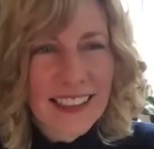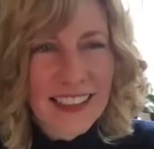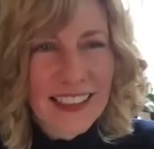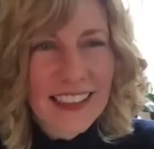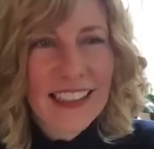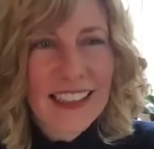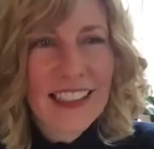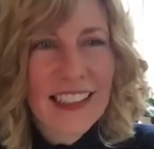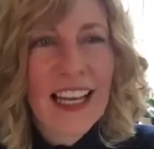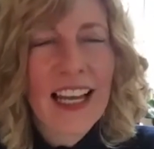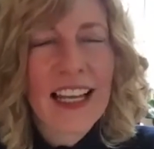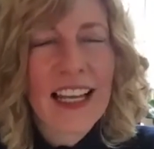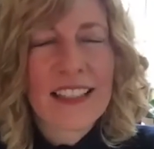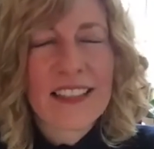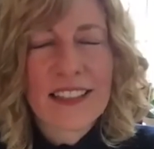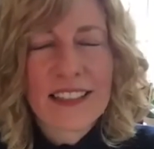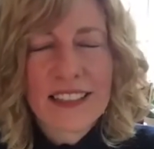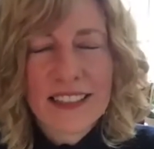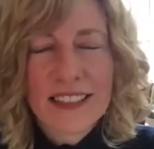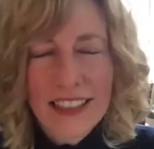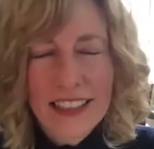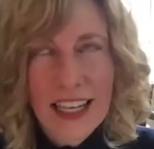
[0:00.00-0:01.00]

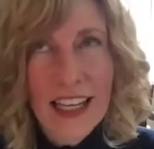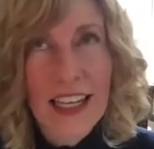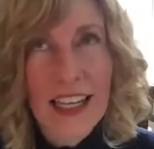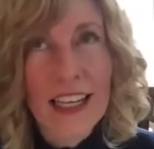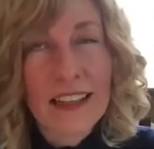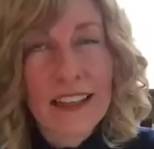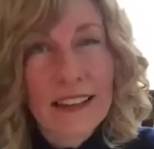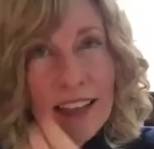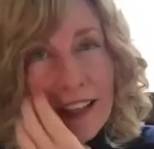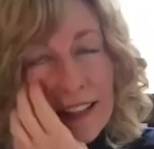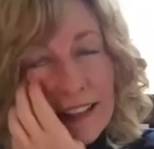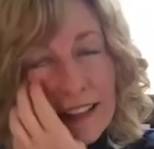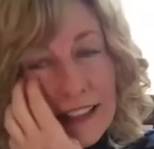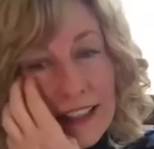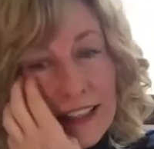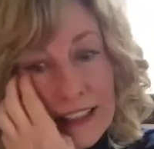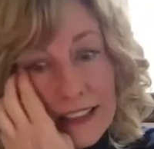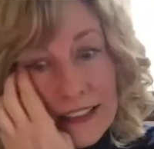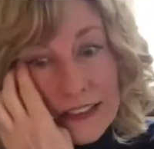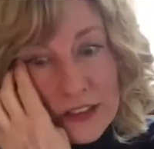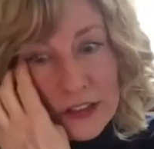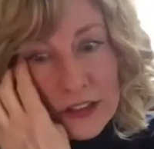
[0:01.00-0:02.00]
Yes. Yeah. And that
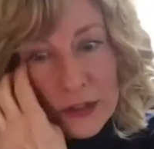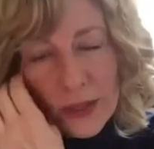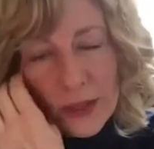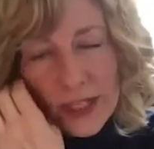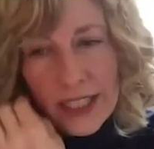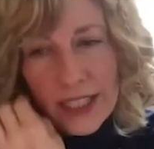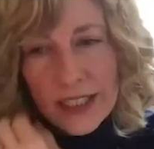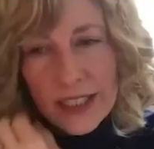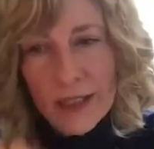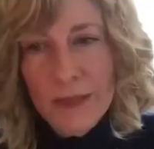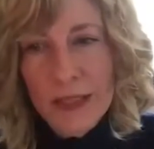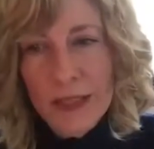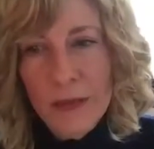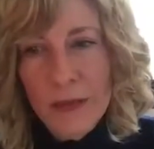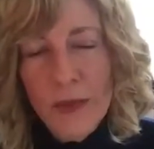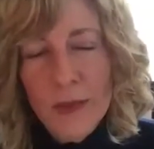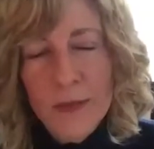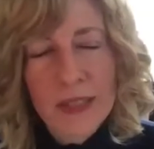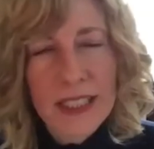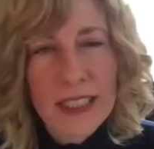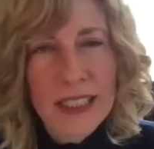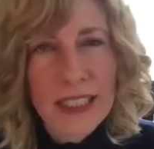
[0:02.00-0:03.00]
is great. I mean,
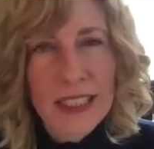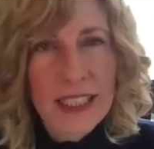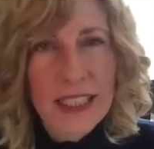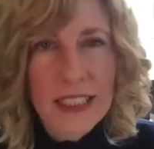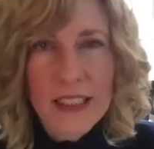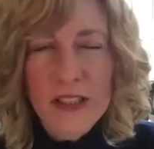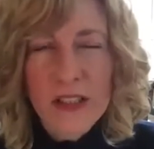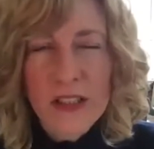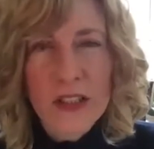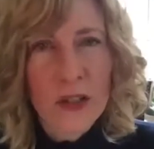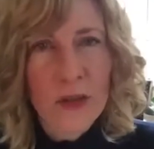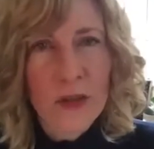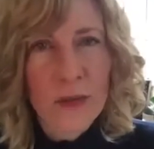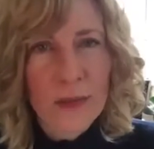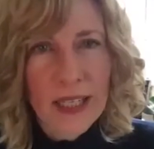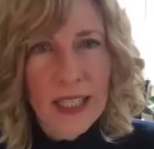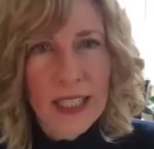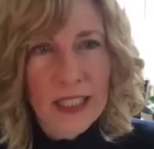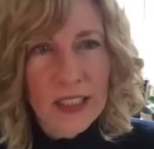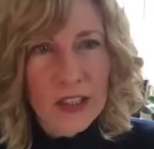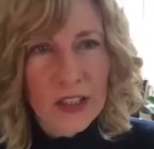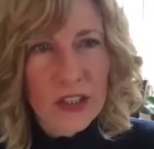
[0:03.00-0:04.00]
women need it so
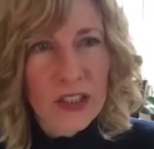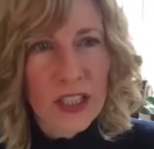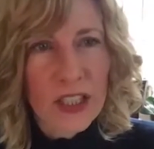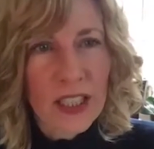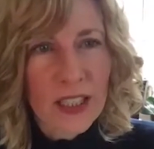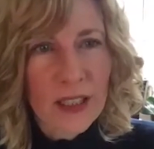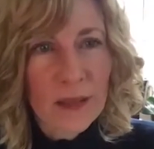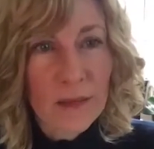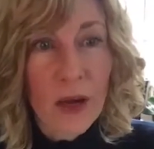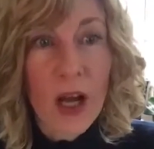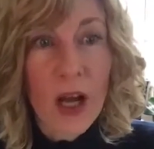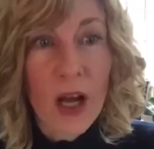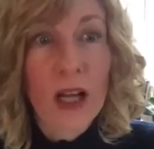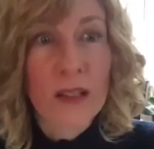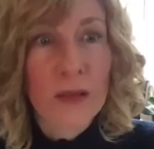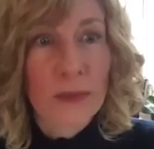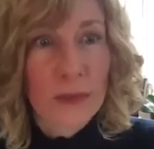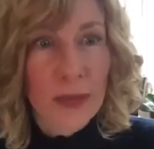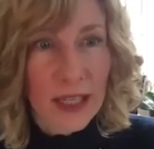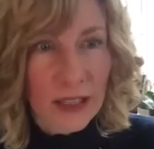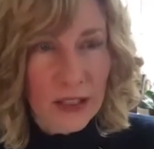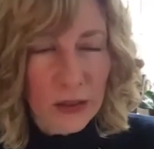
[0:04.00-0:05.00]
much, all
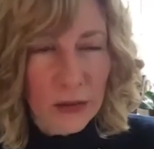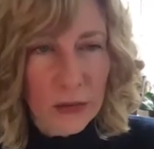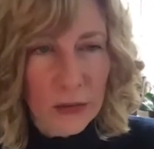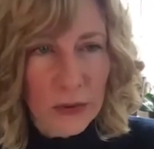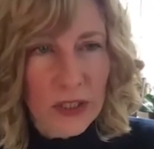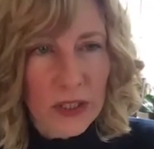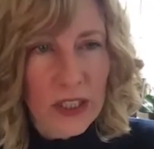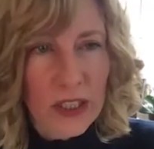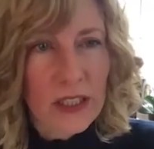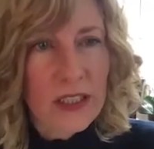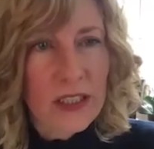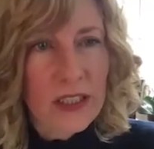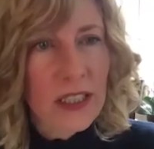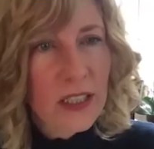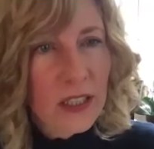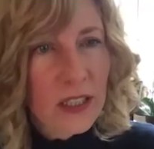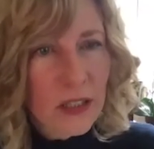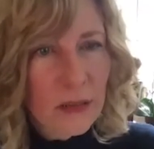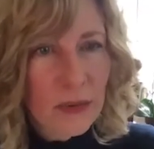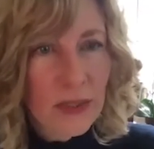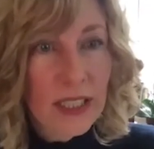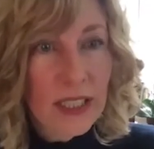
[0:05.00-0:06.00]
around the world,
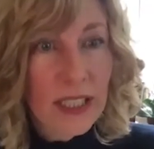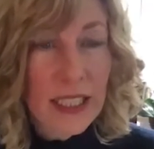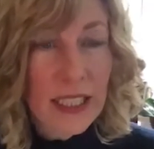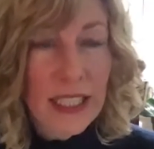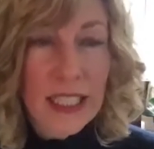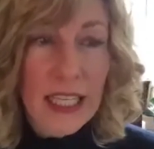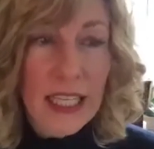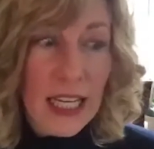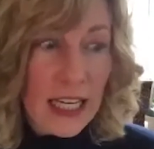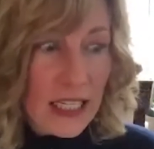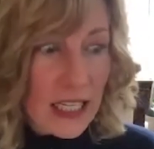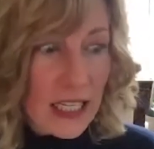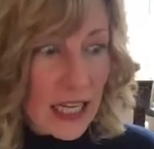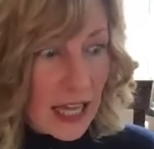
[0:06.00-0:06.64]
really. Yeah.